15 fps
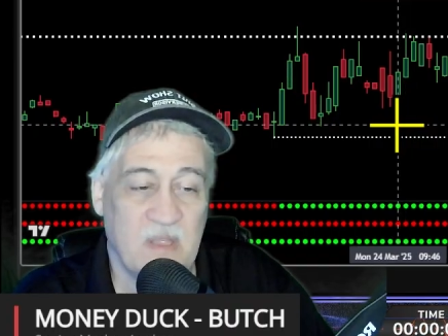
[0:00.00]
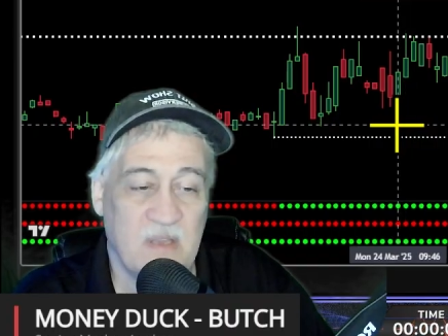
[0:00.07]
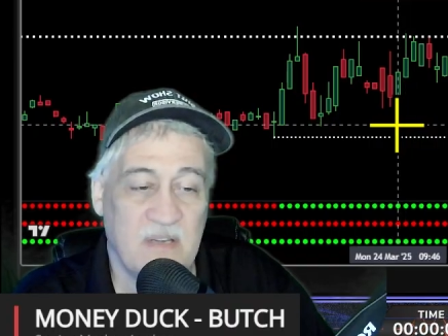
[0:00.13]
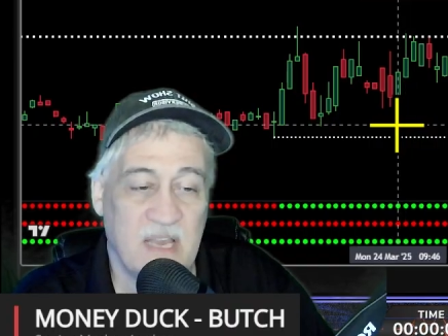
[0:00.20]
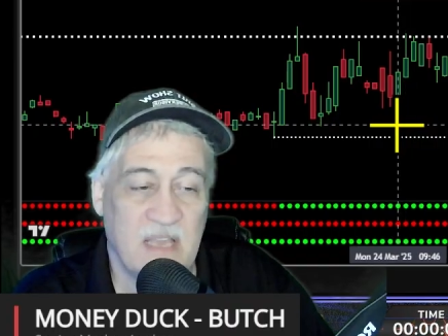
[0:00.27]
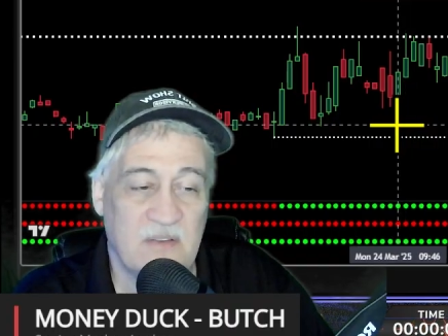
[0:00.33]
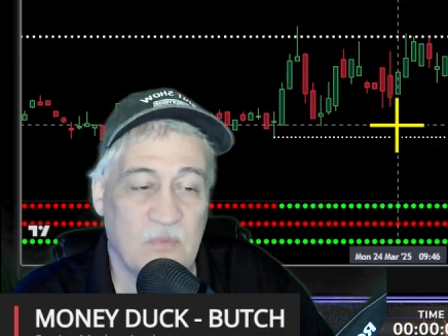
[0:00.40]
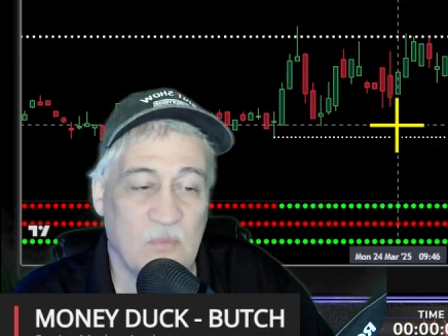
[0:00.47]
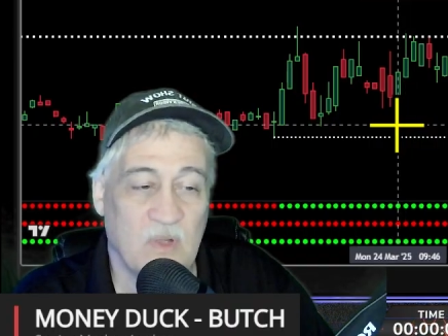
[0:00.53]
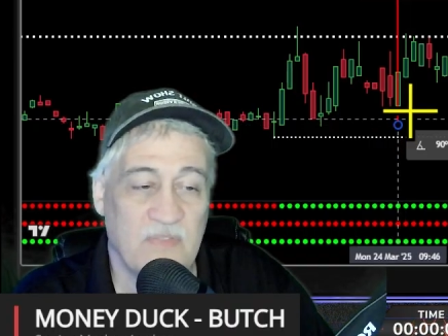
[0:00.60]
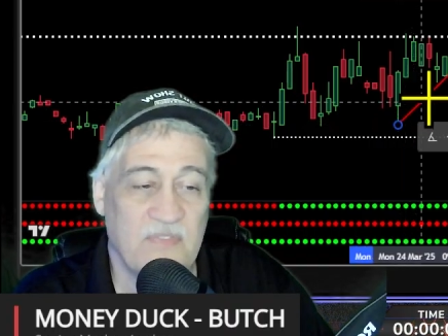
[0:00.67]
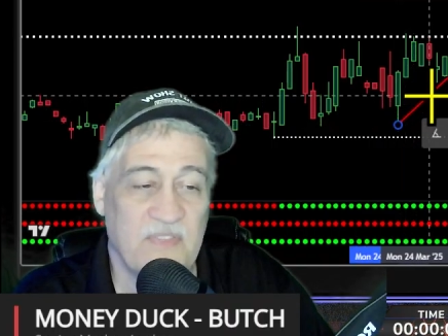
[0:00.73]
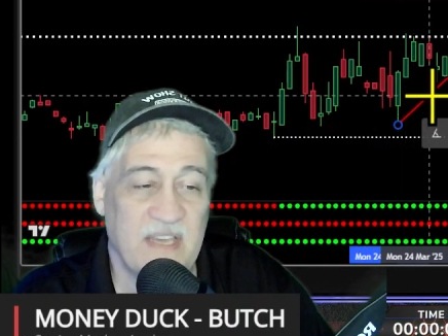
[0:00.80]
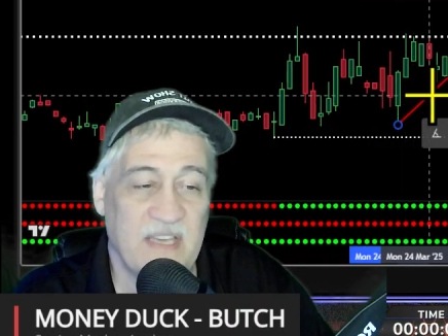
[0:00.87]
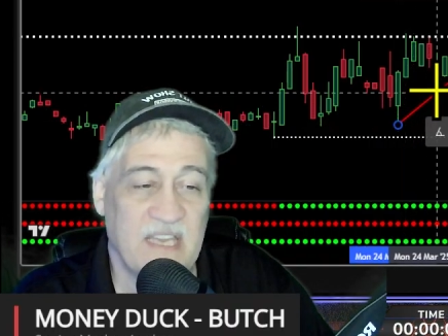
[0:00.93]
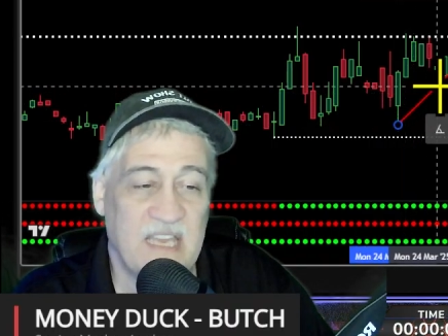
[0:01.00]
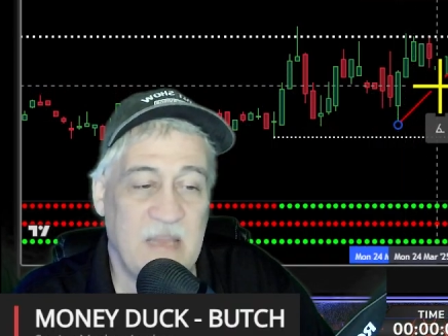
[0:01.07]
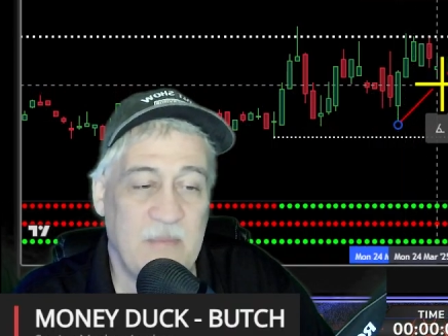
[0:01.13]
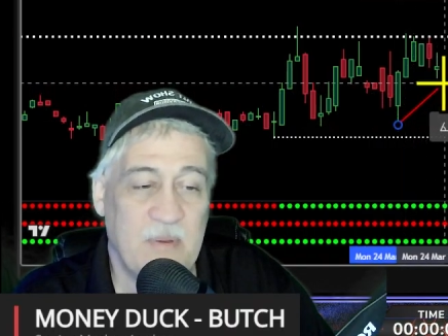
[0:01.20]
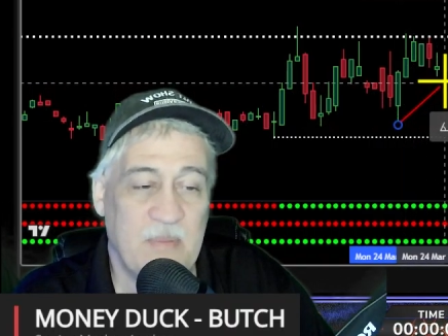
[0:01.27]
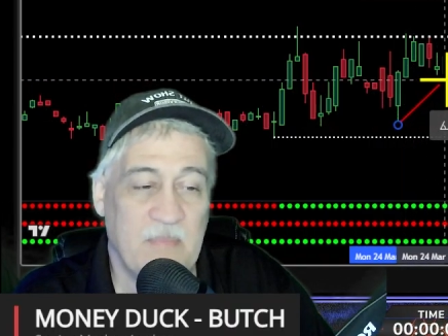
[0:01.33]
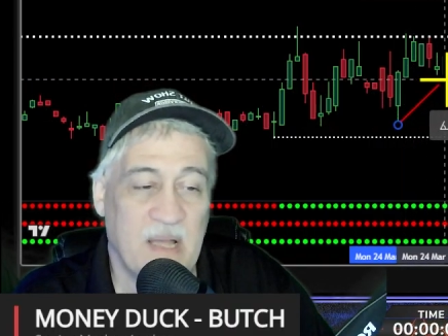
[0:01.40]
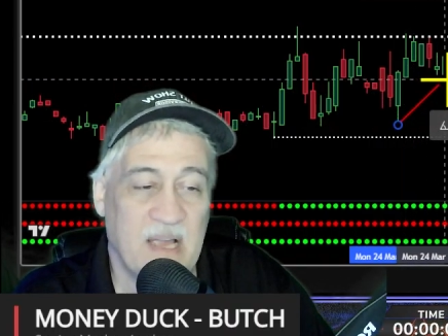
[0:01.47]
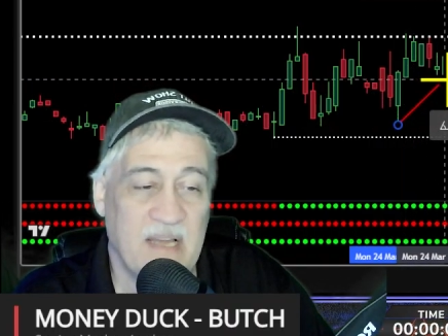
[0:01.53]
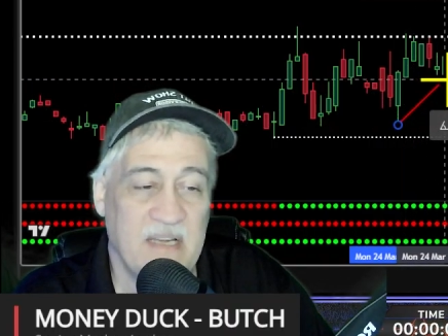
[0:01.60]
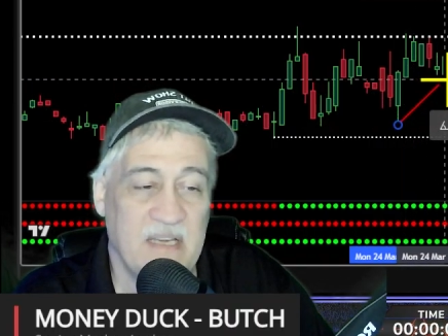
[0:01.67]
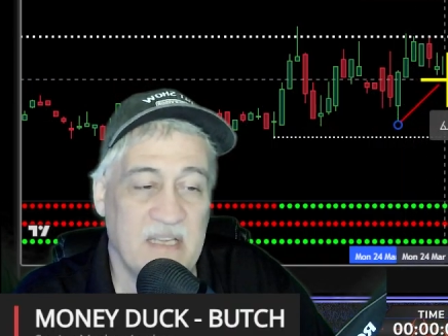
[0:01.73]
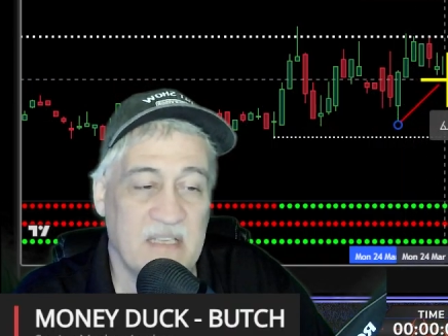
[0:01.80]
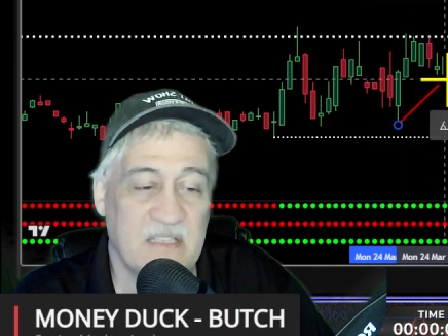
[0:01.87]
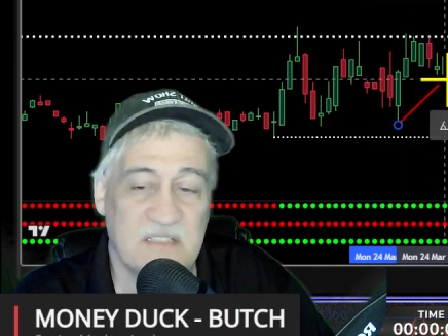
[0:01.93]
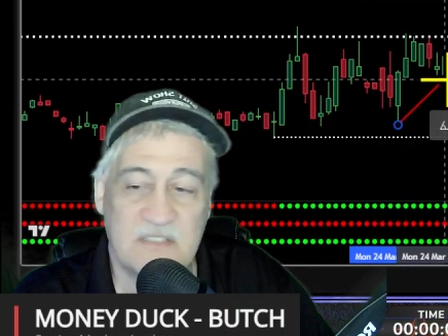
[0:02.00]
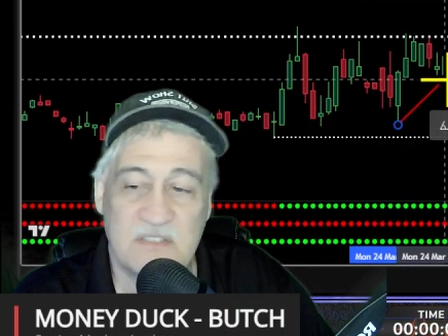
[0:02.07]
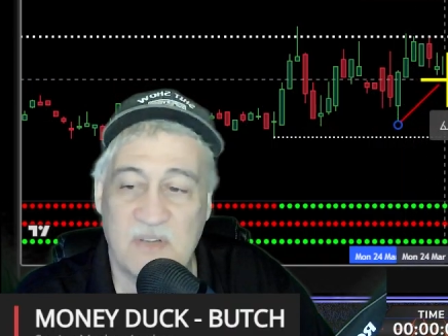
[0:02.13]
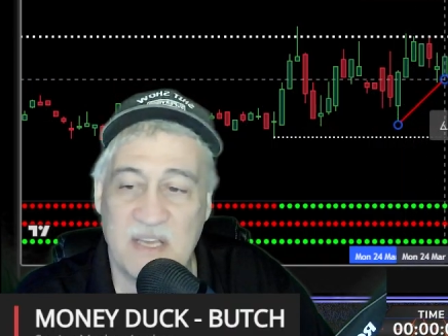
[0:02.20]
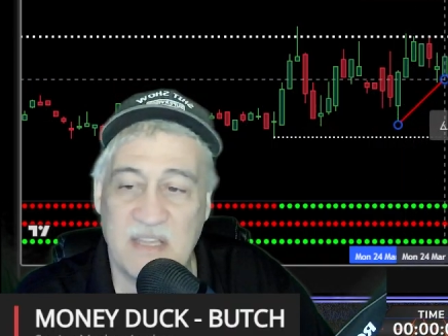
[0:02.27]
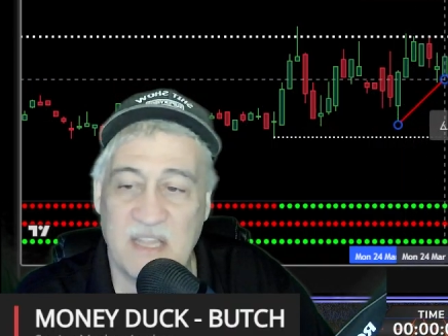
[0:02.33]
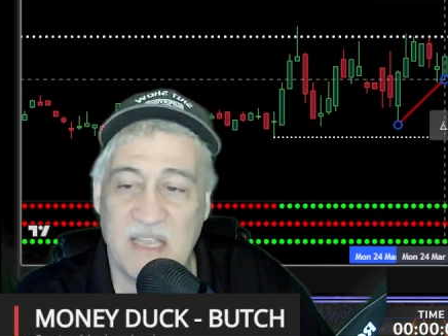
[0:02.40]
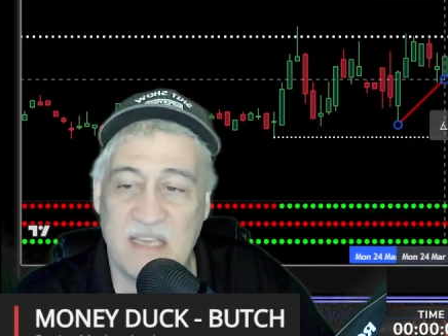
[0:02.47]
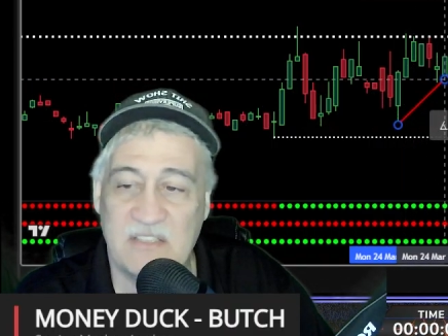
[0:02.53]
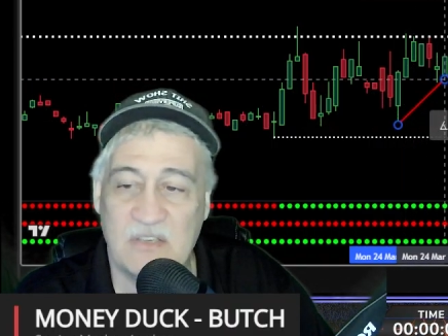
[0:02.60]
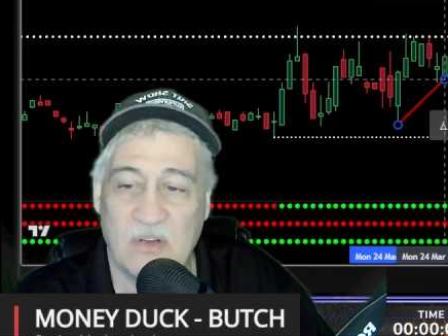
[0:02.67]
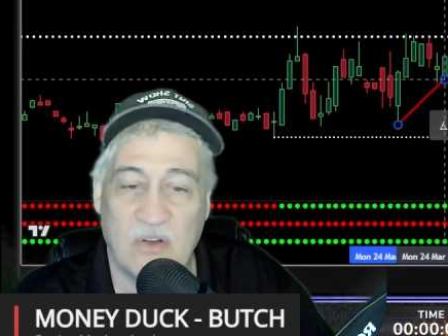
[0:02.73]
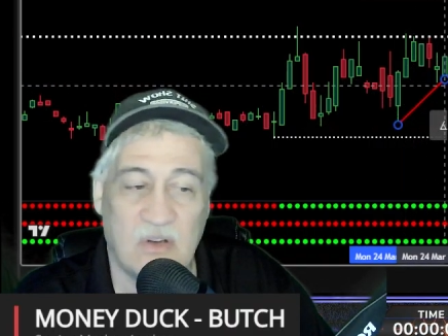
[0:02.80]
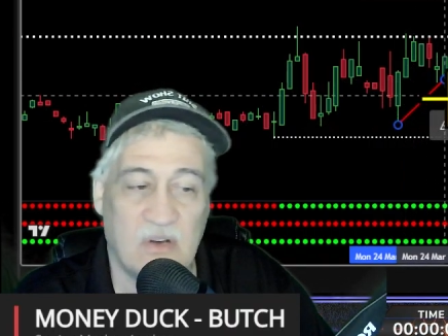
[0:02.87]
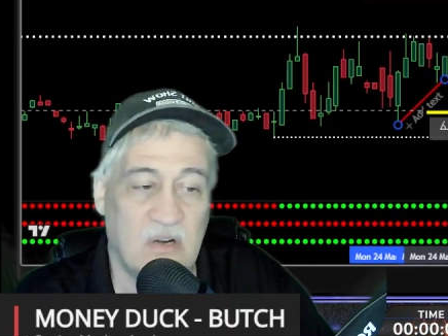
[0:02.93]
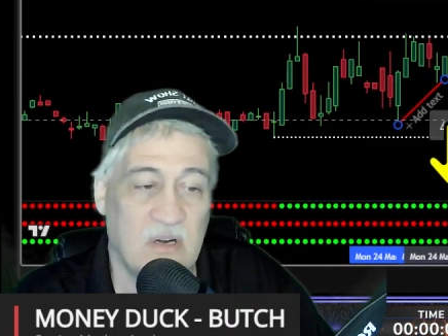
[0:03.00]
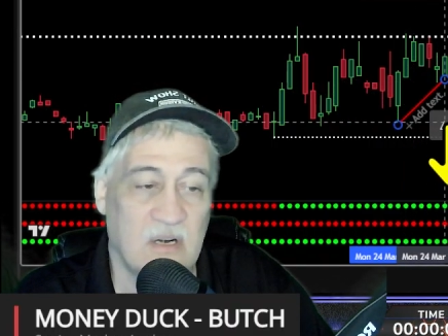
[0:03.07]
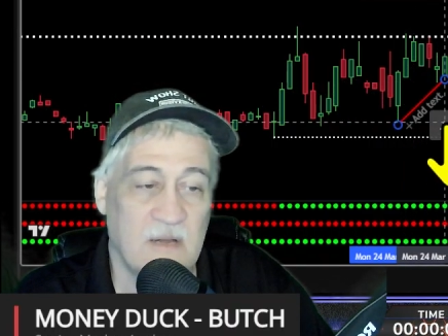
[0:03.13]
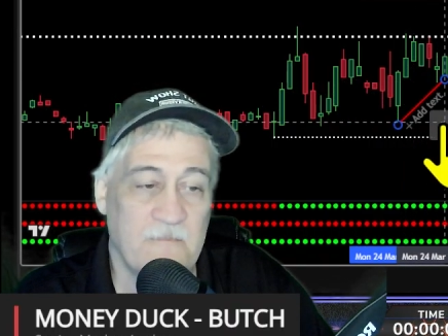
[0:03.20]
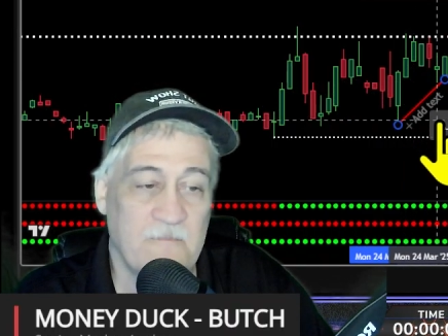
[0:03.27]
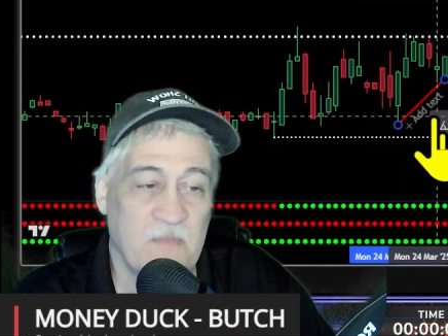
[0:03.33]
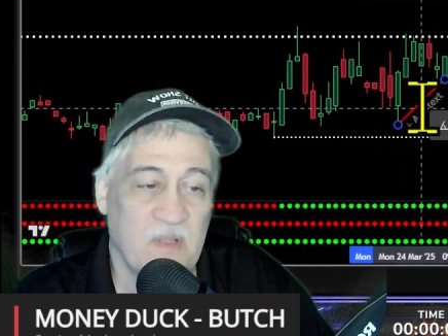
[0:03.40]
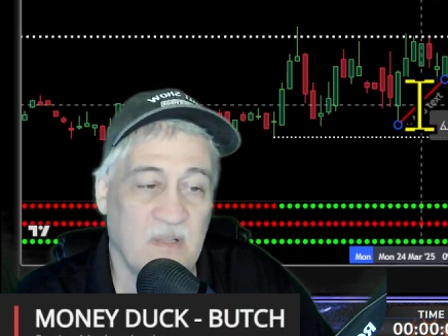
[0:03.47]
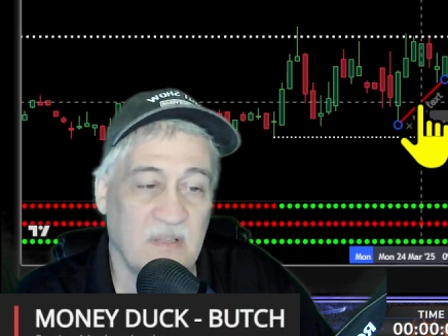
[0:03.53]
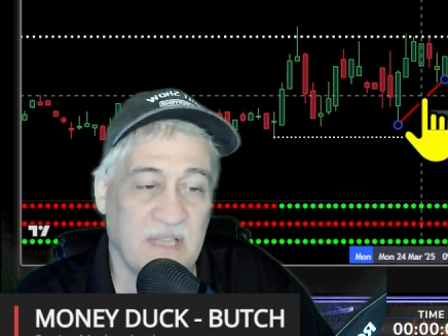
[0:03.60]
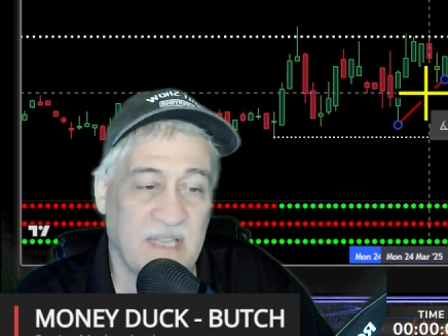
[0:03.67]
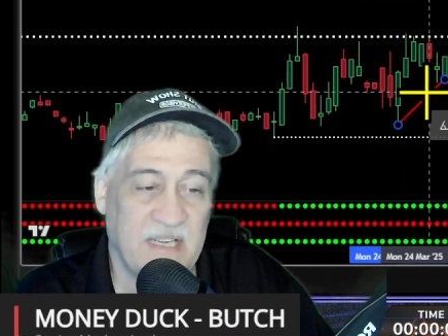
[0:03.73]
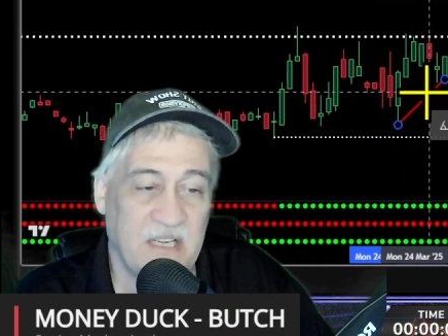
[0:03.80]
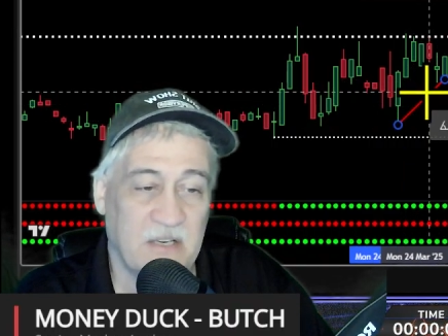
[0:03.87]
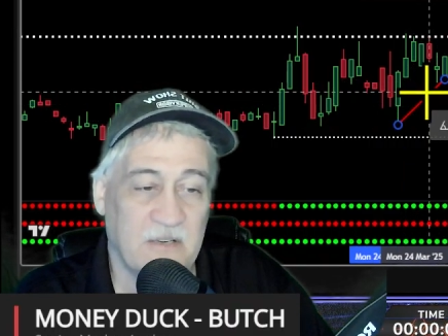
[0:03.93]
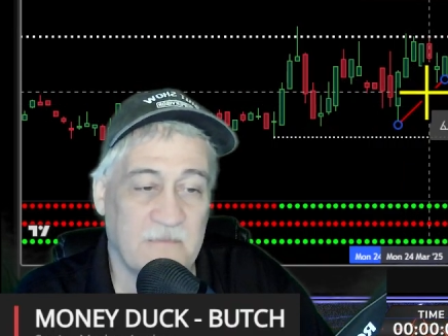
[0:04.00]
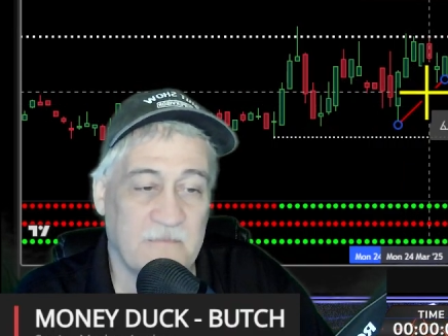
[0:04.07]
Now, one thing to keep in mind is trend lines are linear,